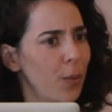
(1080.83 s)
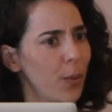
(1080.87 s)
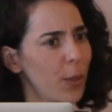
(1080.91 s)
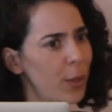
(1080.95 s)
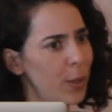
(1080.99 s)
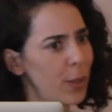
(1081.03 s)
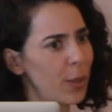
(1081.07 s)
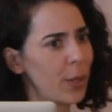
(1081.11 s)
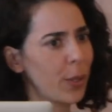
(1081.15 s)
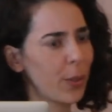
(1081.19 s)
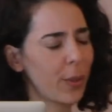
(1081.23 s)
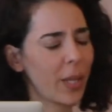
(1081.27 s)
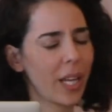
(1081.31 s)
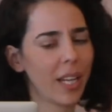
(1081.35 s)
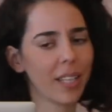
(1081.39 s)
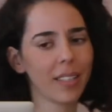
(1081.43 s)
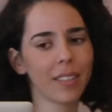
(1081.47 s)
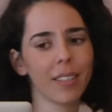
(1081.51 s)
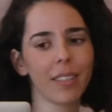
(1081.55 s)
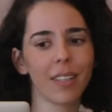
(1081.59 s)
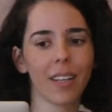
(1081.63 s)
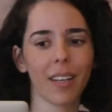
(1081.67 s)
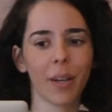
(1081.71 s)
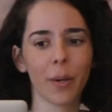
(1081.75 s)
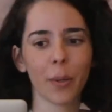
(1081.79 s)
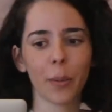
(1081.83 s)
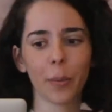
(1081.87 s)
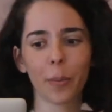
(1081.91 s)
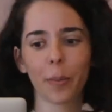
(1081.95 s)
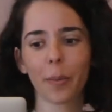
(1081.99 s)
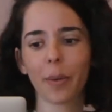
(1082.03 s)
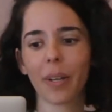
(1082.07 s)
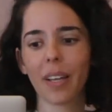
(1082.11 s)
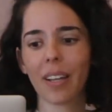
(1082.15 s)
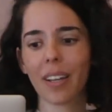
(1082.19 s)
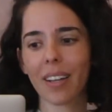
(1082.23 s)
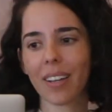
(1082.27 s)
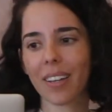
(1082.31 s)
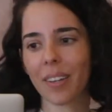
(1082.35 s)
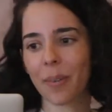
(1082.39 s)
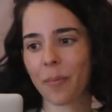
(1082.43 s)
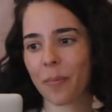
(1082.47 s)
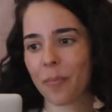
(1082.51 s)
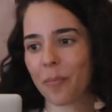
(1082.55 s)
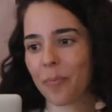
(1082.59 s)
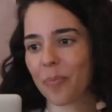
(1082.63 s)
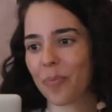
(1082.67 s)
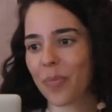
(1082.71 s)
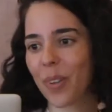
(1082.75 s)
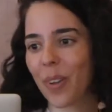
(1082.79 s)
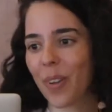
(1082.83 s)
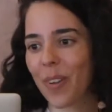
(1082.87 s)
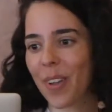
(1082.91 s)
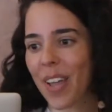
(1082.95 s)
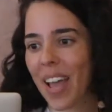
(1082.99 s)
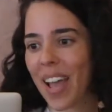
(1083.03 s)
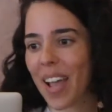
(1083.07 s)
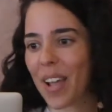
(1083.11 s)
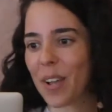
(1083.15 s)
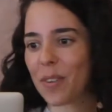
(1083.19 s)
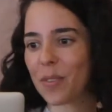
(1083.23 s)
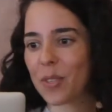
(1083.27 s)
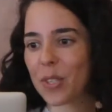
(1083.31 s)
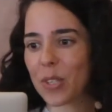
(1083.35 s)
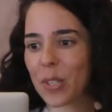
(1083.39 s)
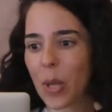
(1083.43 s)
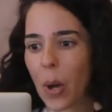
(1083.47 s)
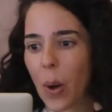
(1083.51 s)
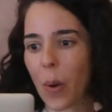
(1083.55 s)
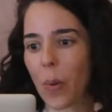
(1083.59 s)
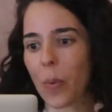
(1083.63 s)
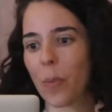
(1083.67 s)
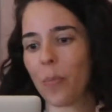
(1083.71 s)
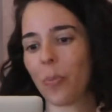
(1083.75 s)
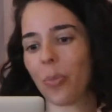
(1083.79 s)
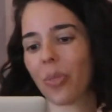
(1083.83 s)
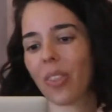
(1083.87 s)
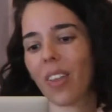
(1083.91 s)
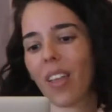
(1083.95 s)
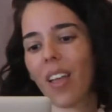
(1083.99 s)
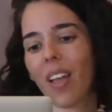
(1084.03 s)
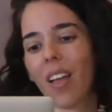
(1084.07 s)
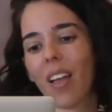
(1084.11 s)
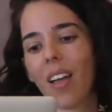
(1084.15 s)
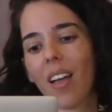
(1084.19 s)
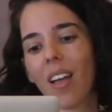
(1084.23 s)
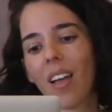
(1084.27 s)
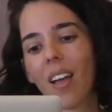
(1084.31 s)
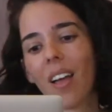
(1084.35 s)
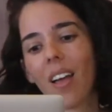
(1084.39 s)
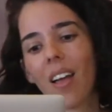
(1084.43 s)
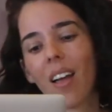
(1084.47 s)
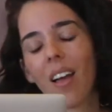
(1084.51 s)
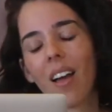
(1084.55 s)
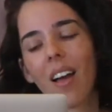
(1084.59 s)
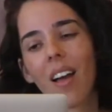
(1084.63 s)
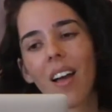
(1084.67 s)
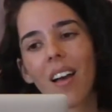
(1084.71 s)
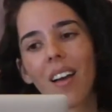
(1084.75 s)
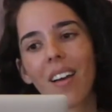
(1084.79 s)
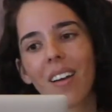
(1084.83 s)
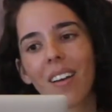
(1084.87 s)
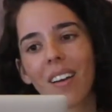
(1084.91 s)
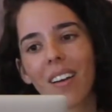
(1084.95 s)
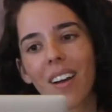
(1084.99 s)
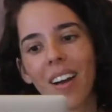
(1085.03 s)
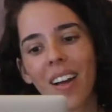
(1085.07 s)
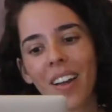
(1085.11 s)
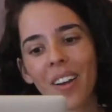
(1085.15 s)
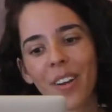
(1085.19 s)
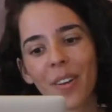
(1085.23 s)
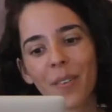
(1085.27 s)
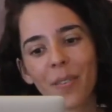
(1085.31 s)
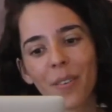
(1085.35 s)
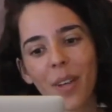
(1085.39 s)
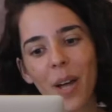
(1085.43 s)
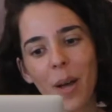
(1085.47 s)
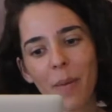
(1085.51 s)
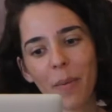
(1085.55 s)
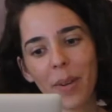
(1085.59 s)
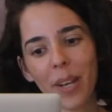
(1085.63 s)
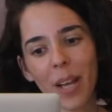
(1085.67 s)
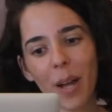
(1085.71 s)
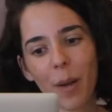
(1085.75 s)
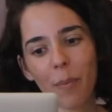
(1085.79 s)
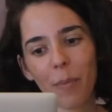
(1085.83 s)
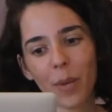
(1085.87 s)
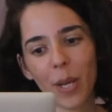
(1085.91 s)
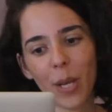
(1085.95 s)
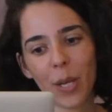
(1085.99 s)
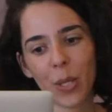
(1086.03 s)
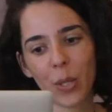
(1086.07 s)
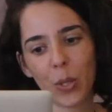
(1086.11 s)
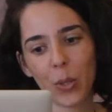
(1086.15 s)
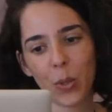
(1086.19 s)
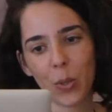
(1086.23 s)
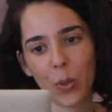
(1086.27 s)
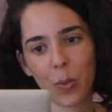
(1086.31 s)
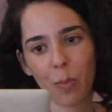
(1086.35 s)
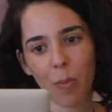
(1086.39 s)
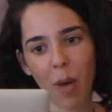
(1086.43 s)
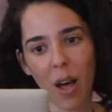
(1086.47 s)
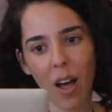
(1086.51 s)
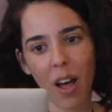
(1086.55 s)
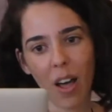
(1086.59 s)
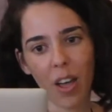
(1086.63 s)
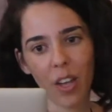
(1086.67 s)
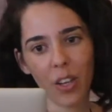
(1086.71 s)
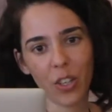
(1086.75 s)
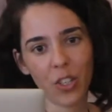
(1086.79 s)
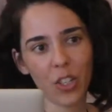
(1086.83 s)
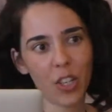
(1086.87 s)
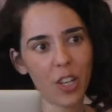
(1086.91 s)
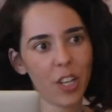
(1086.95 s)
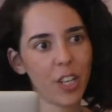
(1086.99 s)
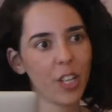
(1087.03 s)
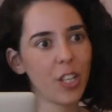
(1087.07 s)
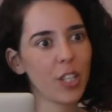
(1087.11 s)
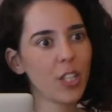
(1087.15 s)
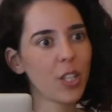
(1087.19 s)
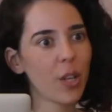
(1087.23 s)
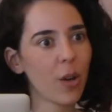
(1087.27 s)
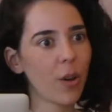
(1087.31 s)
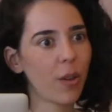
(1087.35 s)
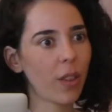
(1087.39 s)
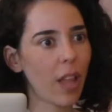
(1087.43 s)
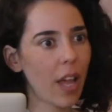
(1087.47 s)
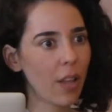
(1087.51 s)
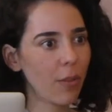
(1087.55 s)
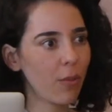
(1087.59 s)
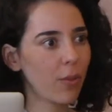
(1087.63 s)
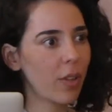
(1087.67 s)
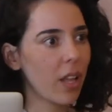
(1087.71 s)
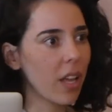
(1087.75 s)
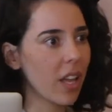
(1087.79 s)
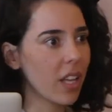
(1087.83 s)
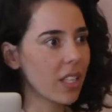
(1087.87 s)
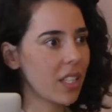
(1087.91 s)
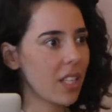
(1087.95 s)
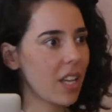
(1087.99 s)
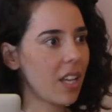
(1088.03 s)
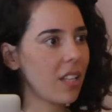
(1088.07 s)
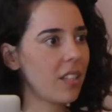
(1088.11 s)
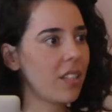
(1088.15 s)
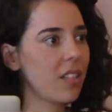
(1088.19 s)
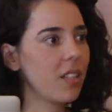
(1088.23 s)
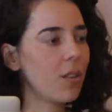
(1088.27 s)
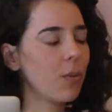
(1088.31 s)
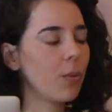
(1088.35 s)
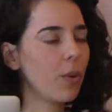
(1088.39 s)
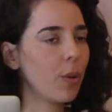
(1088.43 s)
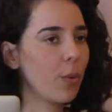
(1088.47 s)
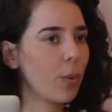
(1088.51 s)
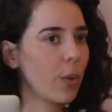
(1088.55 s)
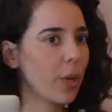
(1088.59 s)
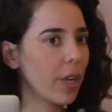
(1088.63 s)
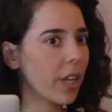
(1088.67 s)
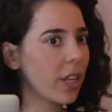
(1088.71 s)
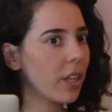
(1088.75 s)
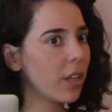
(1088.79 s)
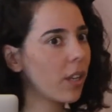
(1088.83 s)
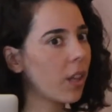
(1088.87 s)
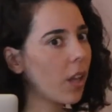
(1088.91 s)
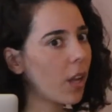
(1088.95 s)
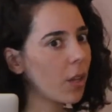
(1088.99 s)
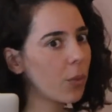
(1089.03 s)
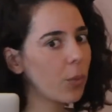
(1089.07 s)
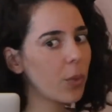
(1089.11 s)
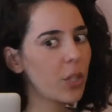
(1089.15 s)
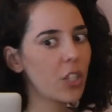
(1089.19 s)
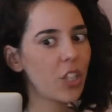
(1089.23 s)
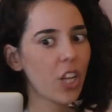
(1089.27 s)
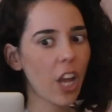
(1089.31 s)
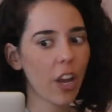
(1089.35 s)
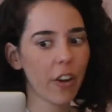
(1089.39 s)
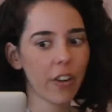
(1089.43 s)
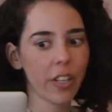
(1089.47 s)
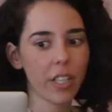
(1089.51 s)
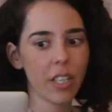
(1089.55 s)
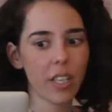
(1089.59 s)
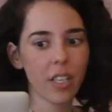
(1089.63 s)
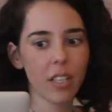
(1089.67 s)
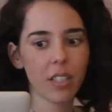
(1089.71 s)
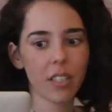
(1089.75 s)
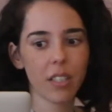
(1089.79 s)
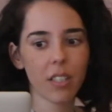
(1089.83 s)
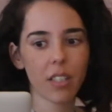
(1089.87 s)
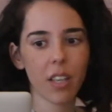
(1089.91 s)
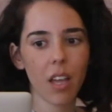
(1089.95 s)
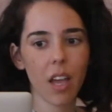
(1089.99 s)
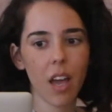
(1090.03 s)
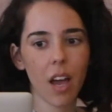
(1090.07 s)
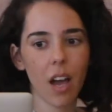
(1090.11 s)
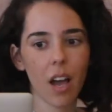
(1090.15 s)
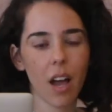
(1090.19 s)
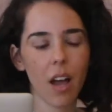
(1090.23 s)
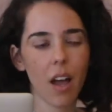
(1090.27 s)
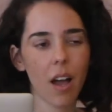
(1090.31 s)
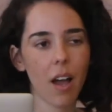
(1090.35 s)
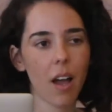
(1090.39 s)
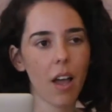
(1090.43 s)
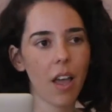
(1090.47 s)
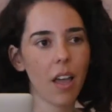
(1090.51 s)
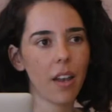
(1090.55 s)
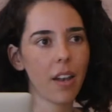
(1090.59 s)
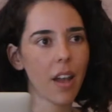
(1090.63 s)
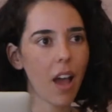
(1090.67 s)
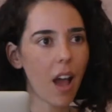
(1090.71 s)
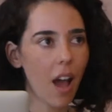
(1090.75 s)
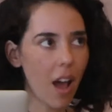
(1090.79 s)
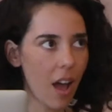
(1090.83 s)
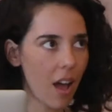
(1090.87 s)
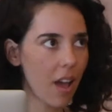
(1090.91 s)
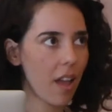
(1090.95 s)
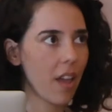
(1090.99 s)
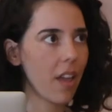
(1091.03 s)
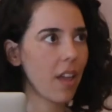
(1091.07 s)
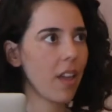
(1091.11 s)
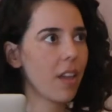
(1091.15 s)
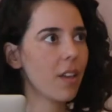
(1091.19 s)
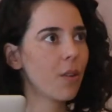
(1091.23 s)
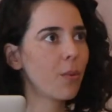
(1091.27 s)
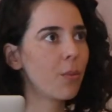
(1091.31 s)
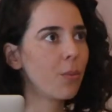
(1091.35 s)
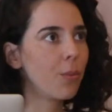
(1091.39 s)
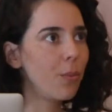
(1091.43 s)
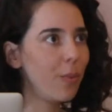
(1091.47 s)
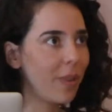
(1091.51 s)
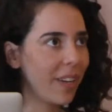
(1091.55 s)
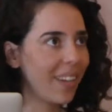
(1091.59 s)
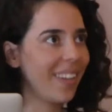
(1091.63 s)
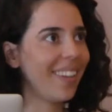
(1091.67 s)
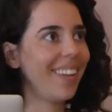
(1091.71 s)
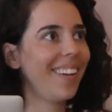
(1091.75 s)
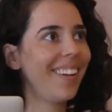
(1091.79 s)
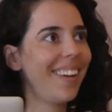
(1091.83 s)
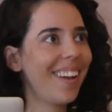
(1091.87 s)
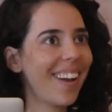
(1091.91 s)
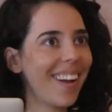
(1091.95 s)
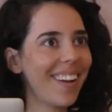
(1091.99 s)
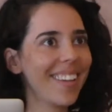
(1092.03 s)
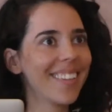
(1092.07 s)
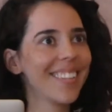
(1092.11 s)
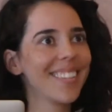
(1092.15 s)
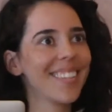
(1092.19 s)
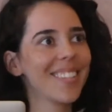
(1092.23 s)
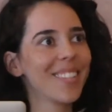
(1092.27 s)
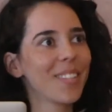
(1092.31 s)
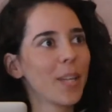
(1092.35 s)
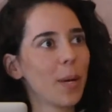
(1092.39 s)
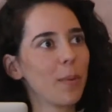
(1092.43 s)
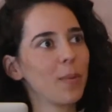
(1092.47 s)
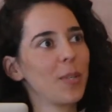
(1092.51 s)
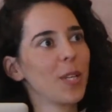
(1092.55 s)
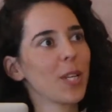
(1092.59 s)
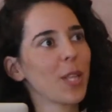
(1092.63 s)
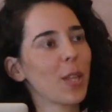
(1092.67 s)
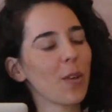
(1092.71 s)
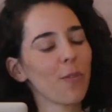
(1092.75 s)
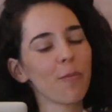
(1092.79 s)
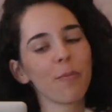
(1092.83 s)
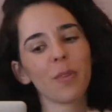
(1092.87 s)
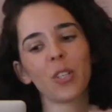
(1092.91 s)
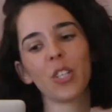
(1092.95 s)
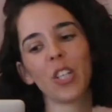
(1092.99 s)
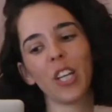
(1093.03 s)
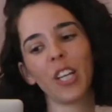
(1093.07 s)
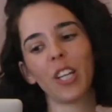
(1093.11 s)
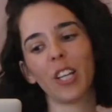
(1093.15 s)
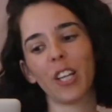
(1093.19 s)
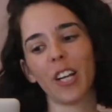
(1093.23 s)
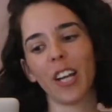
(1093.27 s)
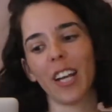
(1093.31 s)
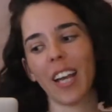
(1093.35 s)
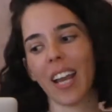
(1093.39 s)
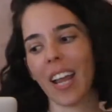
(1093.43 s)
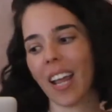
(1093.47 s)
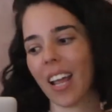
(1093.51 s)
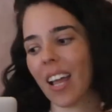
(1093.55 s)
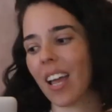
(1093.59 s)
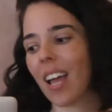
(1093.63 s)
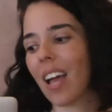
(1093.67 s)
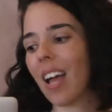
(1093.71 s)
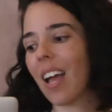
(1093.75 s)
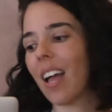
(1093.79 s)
You all know that, I hope. Okay, so kind of coming up into my journey. So like I said, we're working a lot with charities, and I really like this subject of machine learning.